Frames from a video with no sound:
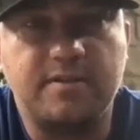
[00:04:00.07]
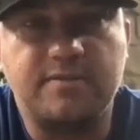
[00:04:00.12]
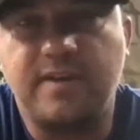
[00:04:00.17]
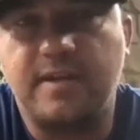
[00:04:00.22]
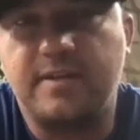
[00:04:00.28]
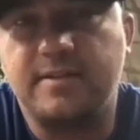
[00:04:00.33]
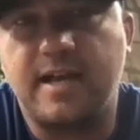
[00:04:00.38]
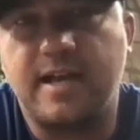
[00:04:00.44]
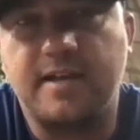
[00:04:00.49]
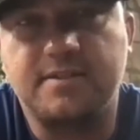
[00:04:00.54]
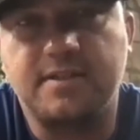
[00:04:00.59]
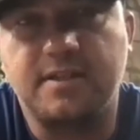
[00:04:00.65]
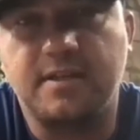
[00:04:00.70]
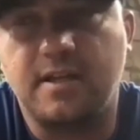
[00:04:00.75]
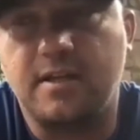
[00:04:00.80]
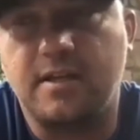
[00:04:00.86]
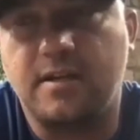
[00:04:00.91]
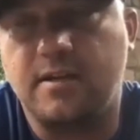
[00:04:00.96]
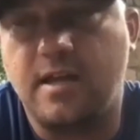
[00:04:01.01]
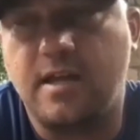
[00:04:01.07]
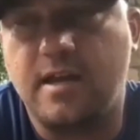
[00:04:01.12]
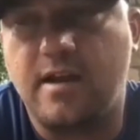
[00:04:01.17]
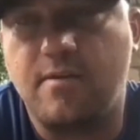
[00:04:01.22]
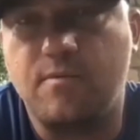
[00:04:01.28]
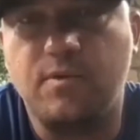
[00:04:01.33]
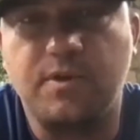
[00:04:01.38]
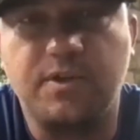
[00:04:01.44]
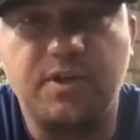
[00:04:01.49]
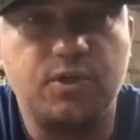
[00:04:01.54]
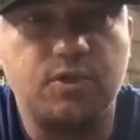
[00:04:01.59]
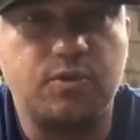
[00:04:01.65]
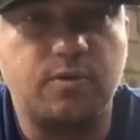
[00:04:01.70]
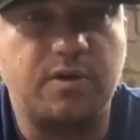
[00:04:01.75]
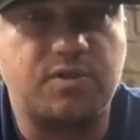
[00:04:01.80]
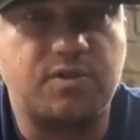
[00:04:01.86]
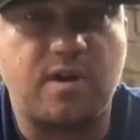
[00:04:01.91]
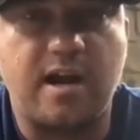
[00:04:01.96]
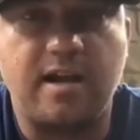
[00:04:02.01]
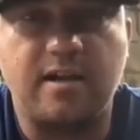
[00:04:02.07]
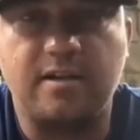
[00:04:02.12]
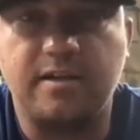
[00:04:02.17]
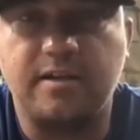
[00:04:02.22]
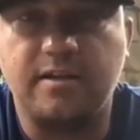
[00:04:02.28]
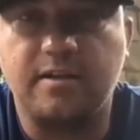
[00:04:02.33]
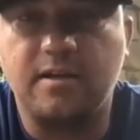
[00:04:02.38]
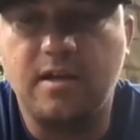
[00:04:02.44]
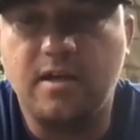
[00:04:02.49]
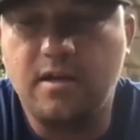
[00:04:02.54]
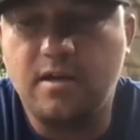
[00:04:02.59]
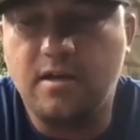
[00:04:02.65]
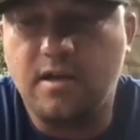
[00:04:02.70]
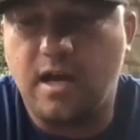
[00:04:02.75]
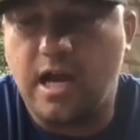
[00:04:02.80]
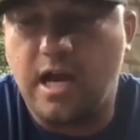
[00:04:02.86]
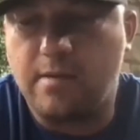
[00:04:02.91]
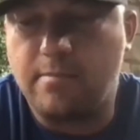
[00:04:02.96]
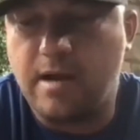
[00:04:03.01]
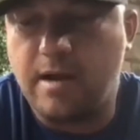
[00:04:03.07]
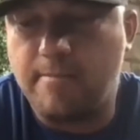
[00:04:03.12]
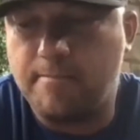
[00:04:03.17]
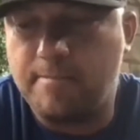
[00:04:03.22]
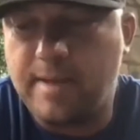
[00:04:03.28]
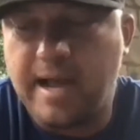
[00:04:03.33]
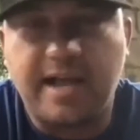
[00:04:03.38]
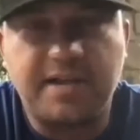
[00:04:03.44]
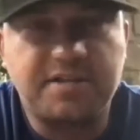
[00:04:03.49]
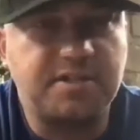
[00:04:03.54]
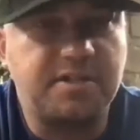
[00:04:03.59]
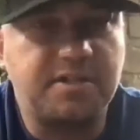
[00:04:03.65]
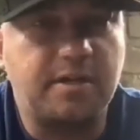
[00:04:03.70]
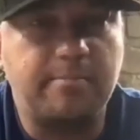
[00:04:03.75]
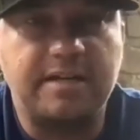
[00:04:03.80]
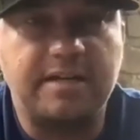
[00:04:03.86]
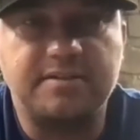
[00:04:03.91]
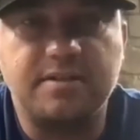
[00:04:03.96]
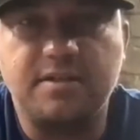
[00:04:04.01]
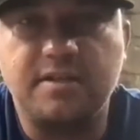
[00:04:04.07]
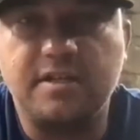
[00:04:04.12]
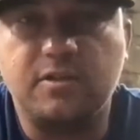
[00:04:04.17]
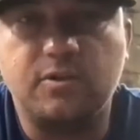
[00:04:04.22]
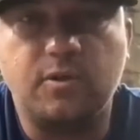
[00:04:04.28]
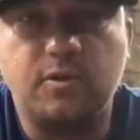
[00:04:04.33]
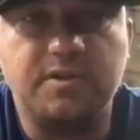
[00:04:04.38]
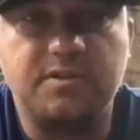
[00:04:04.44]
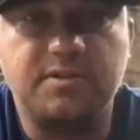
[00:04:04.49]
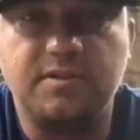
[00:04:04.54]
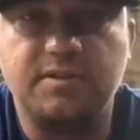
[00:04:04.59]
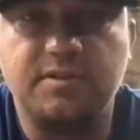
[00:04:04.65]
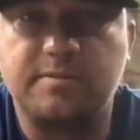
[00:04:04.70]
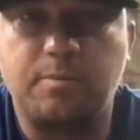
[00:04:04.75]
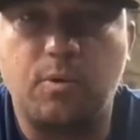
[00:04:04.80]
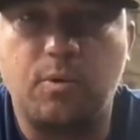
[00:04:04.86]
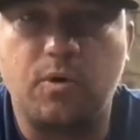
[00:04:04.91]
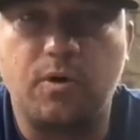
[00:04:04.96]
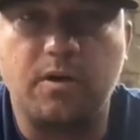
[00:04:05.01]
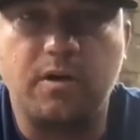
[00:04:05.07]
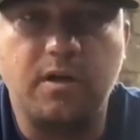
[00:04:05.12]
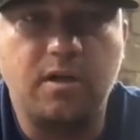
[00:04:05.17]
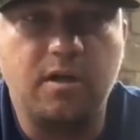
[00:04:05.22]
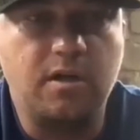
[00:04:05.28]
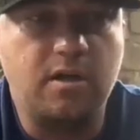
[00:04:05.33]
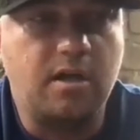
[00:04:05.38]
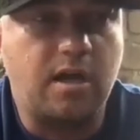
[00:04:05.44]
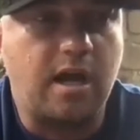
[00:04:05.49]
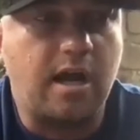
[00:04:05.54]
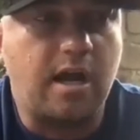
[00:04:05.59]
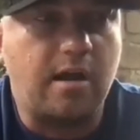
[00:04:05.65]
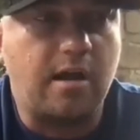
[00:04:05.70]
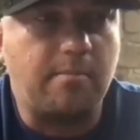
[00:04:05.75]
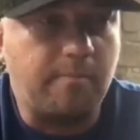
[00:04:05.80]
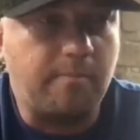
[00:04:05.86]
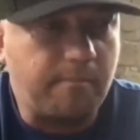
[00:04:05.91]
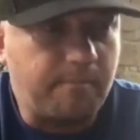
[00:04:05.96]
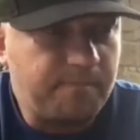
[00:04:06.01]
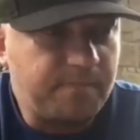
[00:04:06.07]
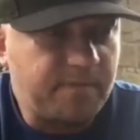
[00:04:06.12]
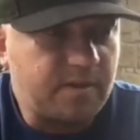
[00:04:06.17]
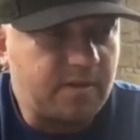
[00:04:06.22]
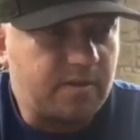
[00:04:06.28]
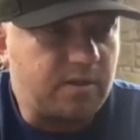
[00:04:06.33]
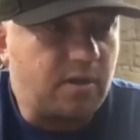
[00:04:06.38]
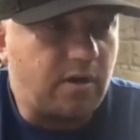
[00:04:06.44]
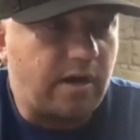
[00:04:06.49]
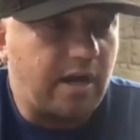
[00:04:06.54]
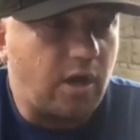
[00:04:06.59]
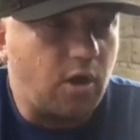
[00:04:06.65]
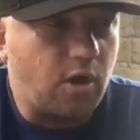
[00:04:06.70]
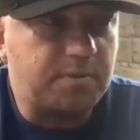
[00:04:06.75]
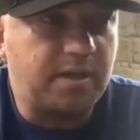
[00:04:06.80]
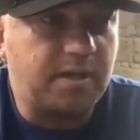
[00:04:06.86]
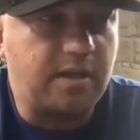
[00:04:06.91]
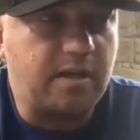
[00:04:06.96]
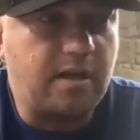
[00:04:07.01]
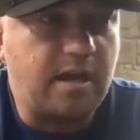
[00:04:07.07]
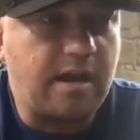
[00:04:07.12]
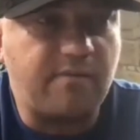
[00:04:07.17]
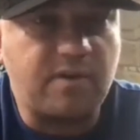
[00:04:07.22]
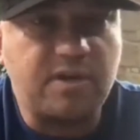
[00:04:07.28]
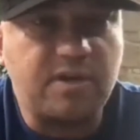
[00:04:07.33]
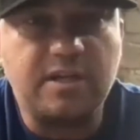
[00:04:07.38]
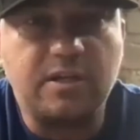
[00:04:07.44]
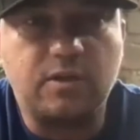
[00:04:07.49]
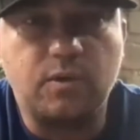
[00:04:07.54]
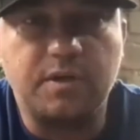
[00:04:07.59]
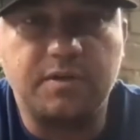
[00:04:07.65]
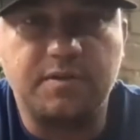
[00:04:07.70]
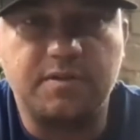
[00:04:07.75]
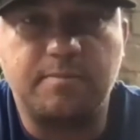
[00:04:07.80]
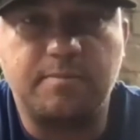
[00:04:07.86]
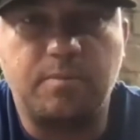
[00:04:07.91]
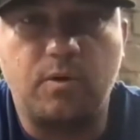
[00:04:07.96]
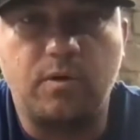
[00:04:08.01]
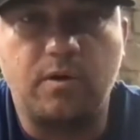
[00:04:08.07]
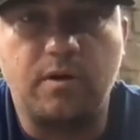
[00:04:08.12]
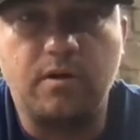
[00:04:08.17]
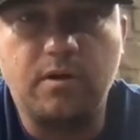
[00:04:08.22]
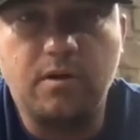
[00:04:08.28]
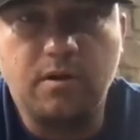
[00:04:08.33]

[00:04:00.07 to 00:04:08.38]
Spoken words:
fantastic, and I really enjoy trialing. I'm passionate about the decoys in the sport. I hope that every decoy in the sport,